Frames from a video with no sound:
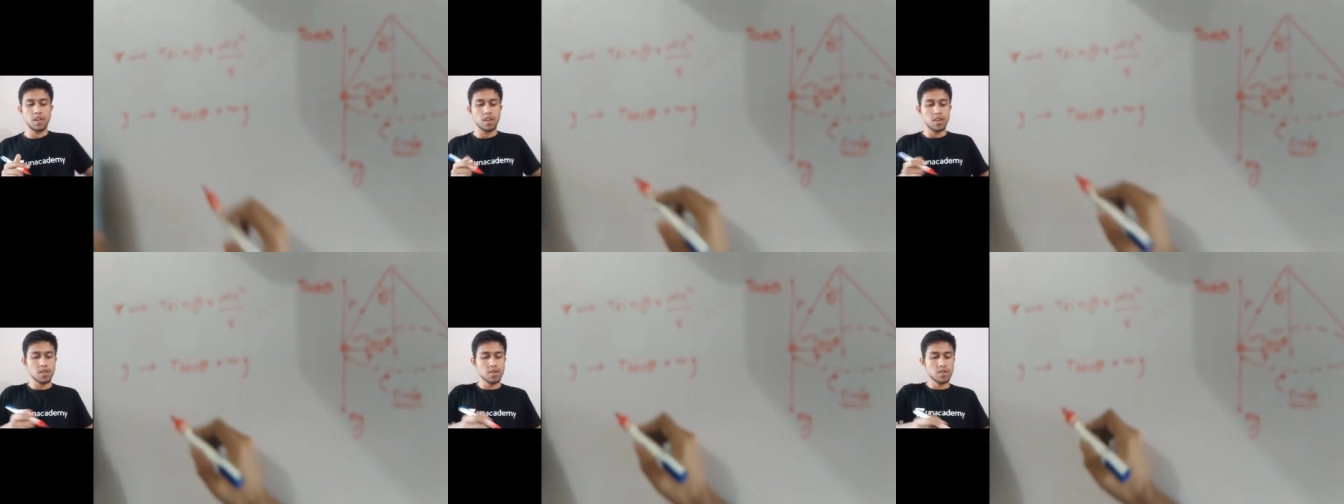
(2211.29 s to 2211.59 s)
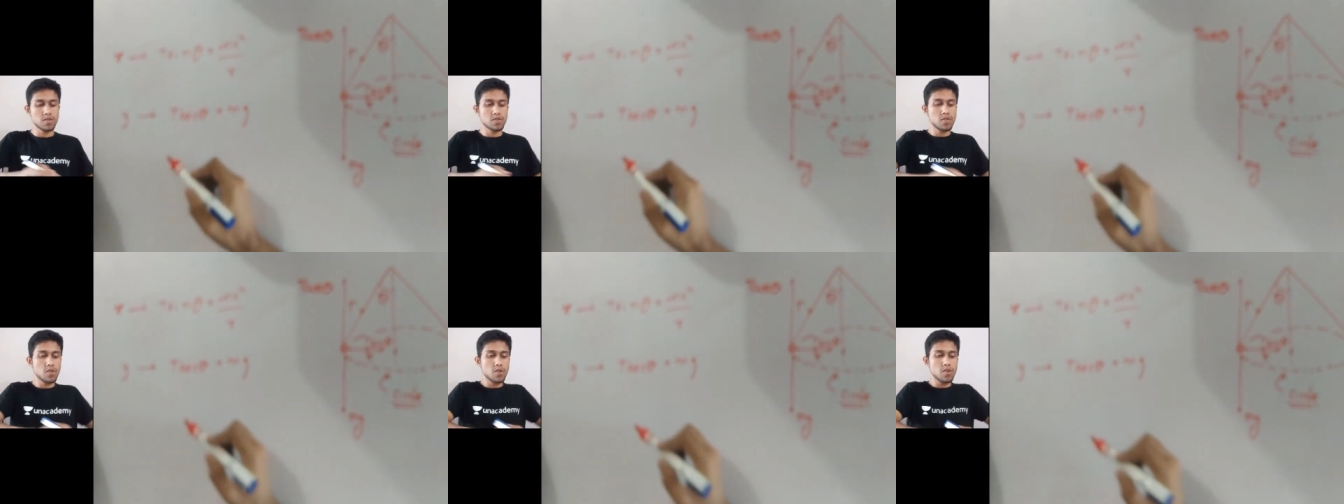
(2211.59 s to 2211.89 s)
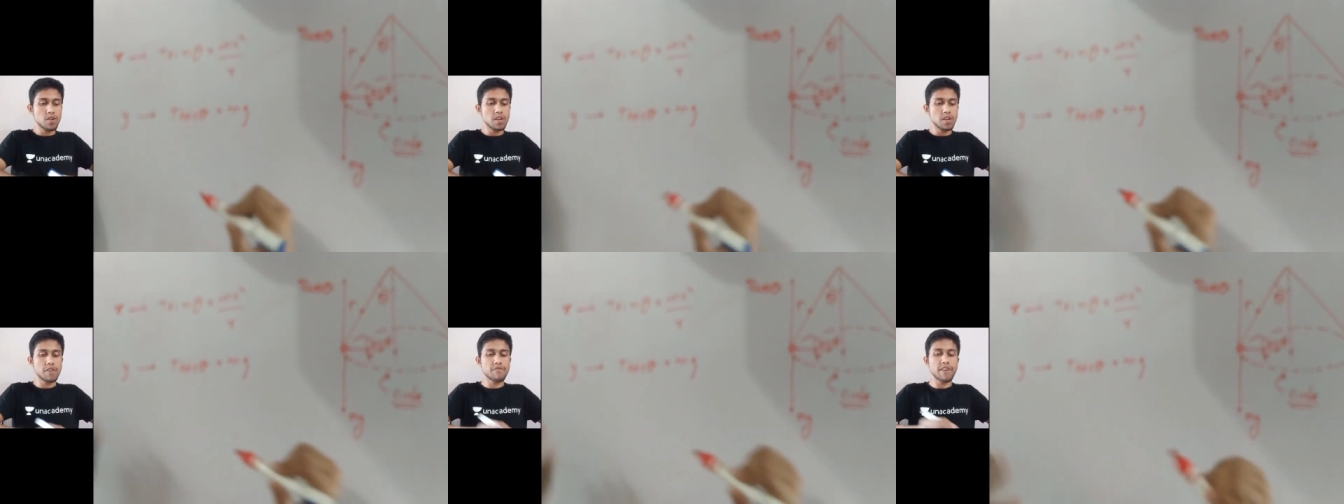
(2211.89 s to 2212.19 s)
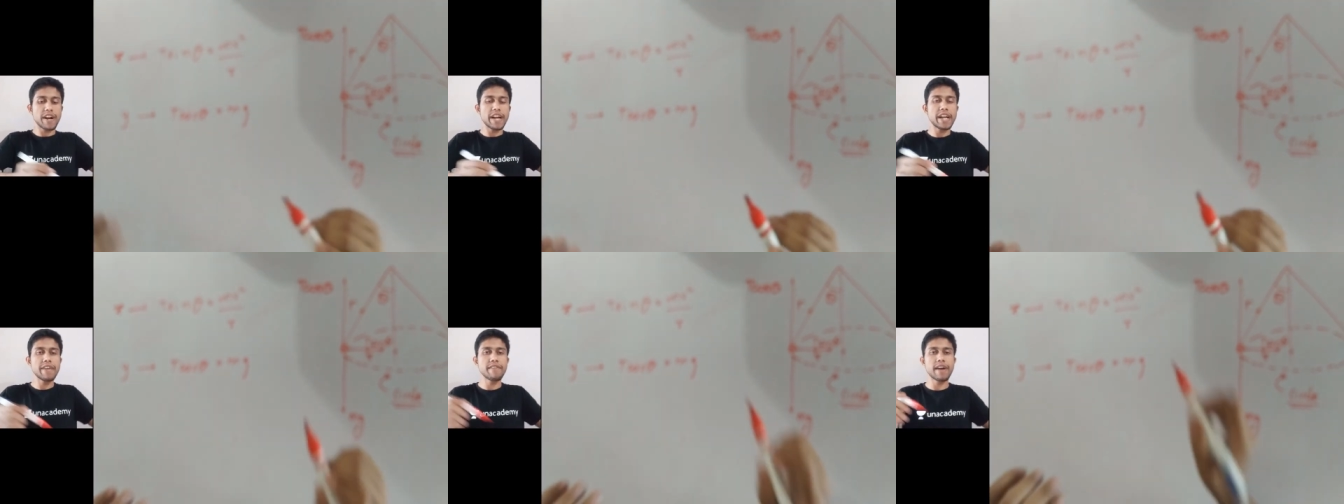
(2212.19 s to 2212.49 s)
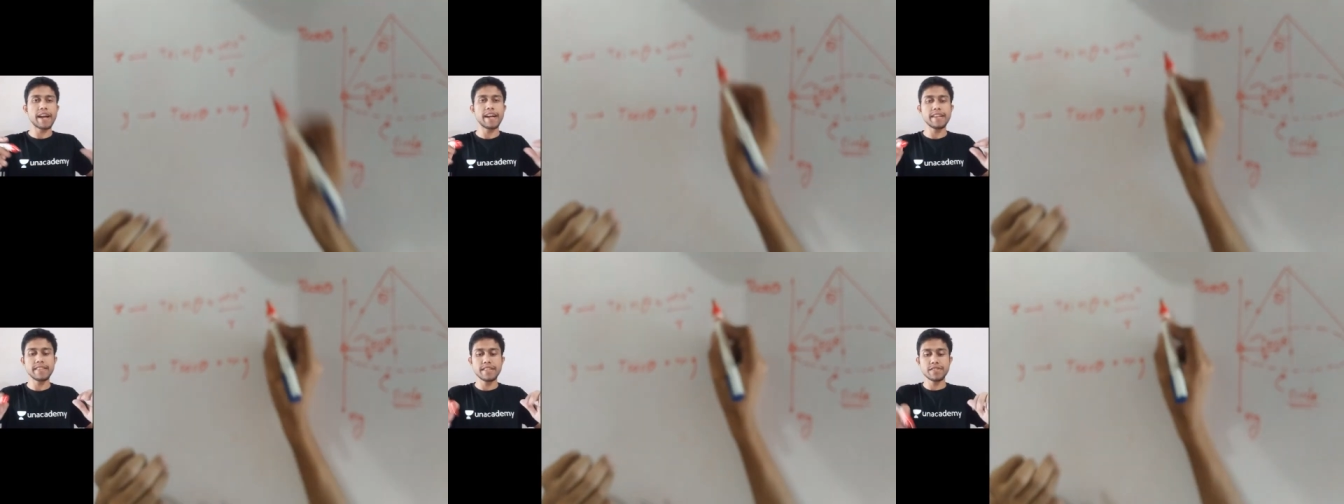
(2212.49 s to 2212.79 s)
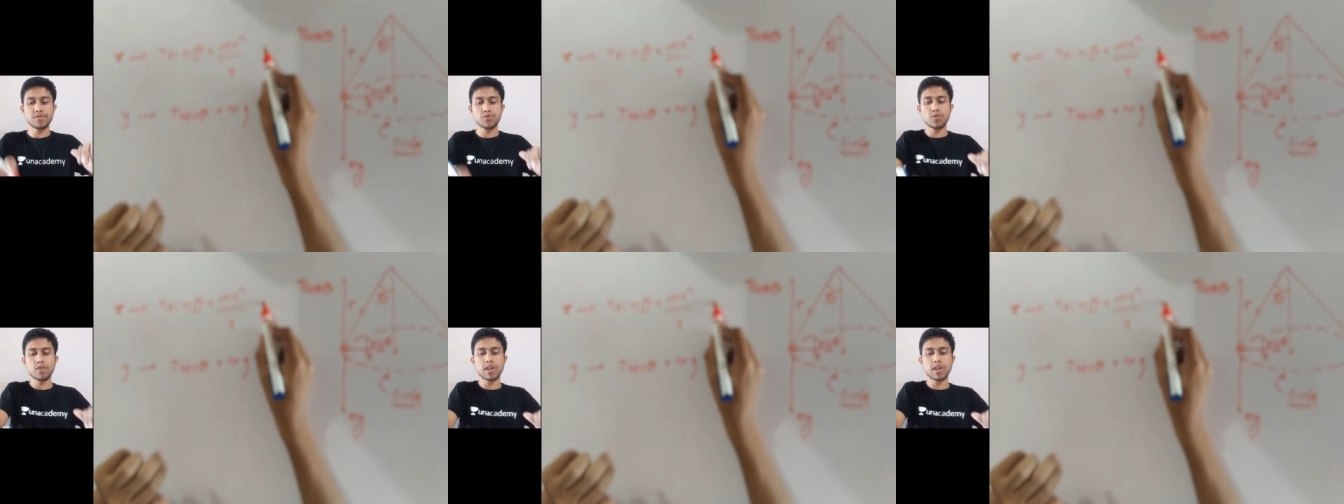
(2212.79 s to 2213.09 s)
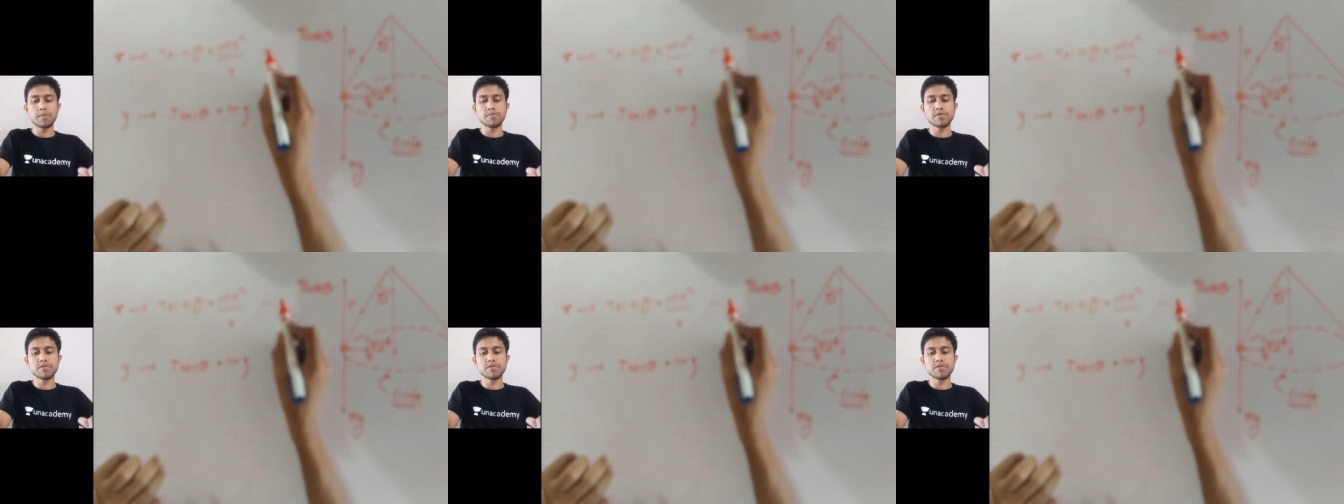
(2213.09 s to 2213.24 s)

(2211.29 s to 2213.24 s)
so if I divide these two terms,